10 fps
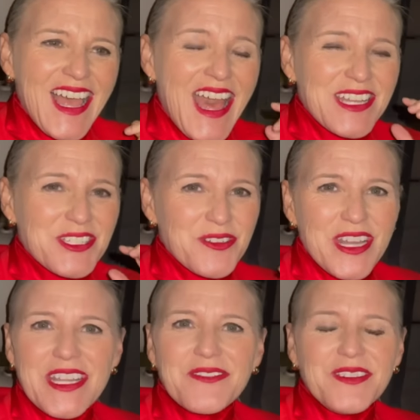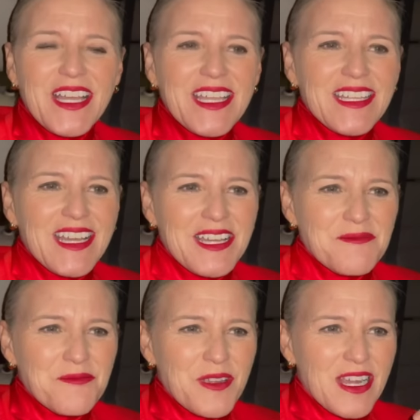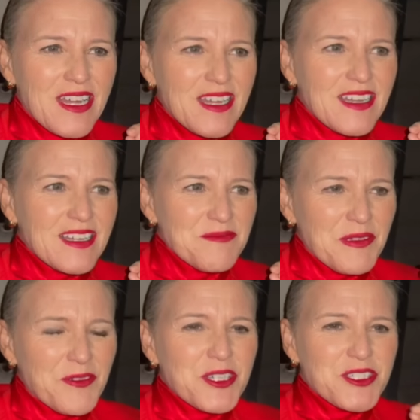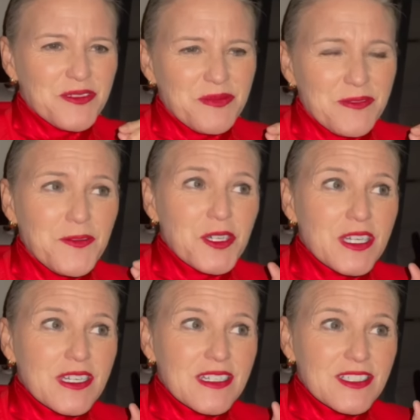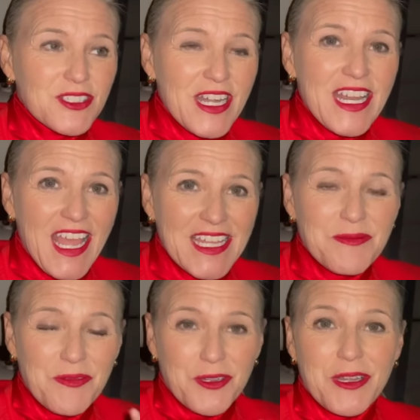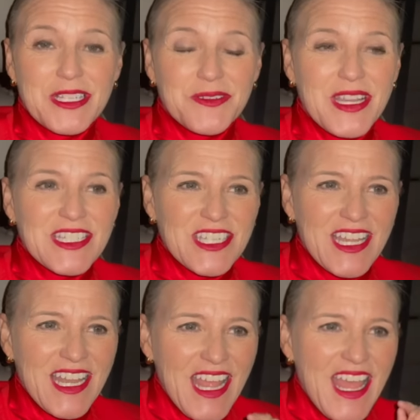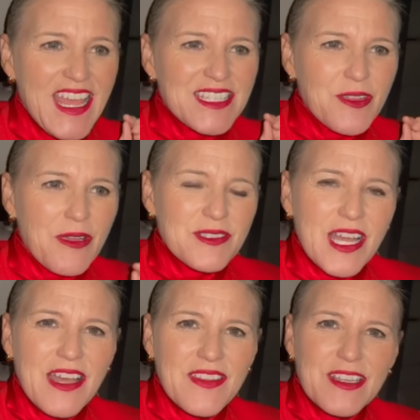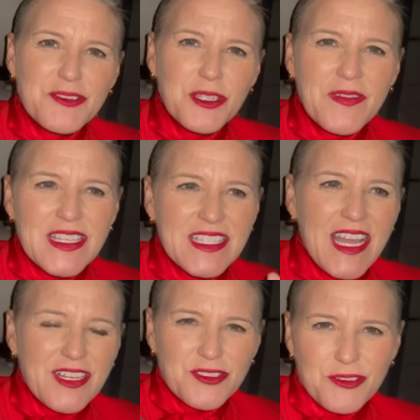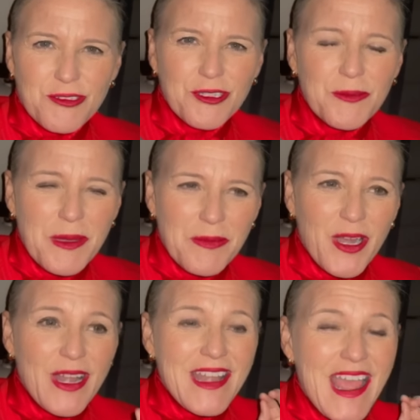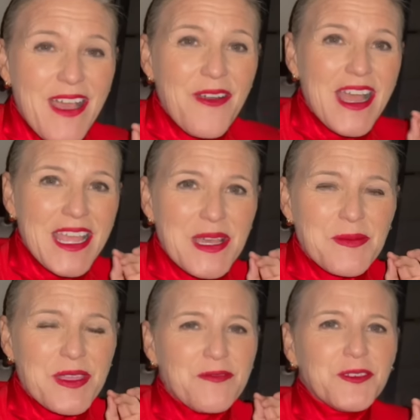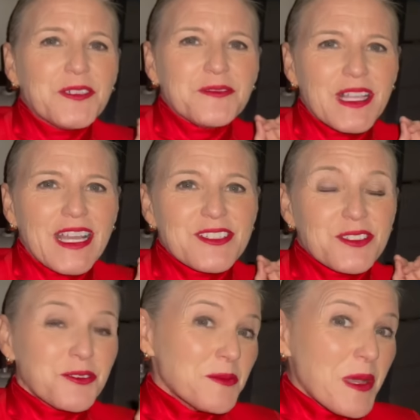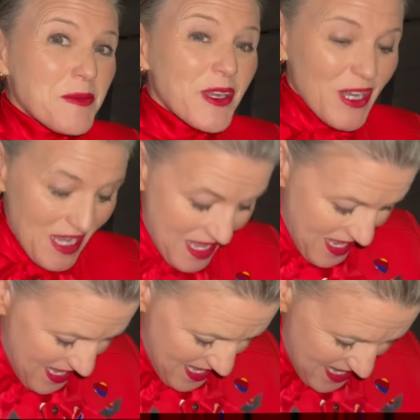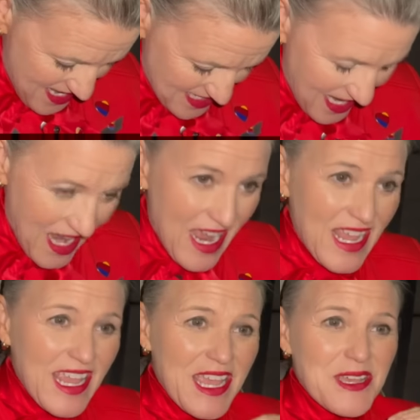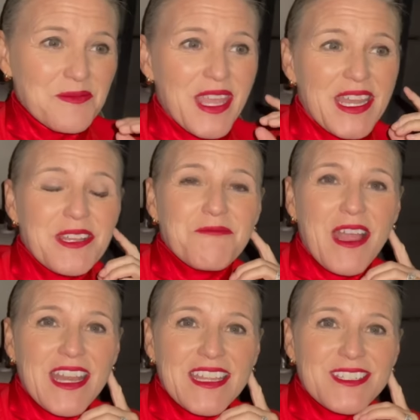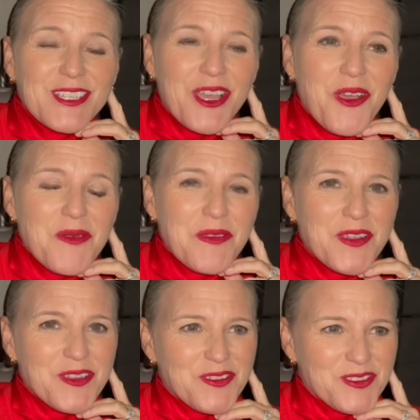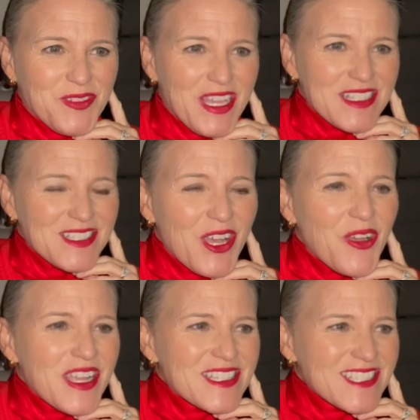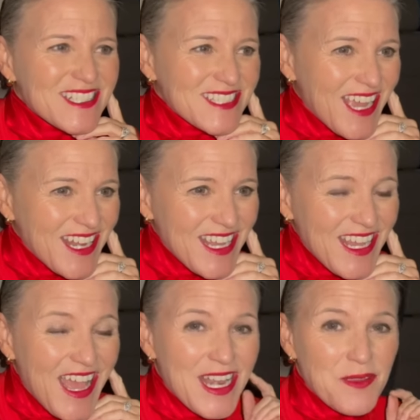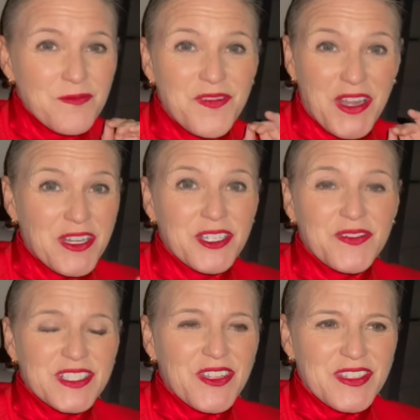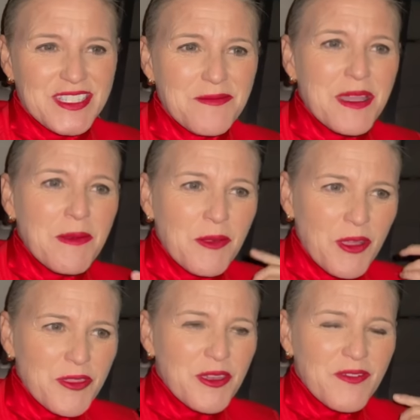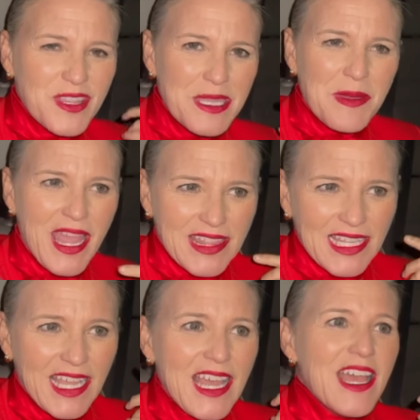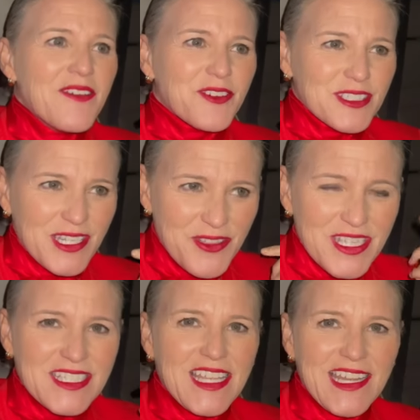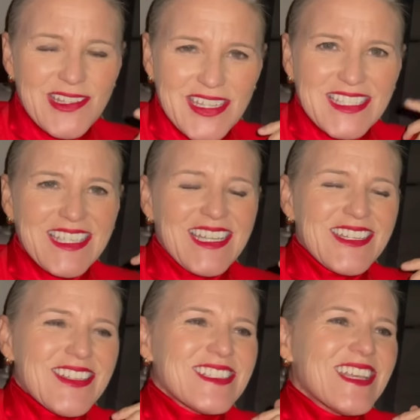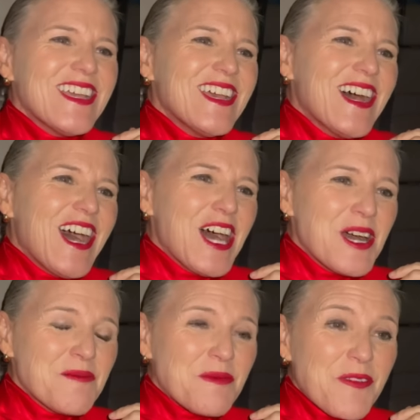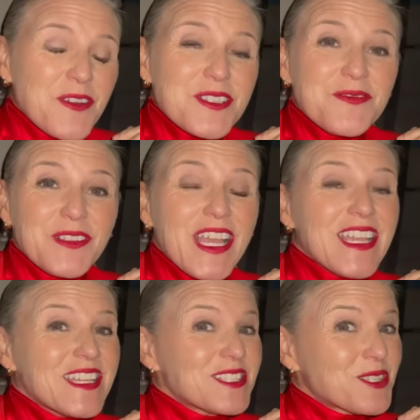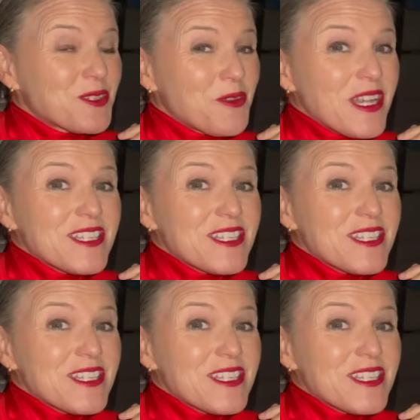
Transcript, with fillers: had a training flight where before training ended, before graduation, so I was on there sort of as an extra crew member. Now I am full-fledged crew member, and I am getting ready to go on my very first flight. So it's exciting, and I'm very nervous all at the same time. I'm going through everything in my head, like, first I do this, then I do this, then I do this. My first flight is quite a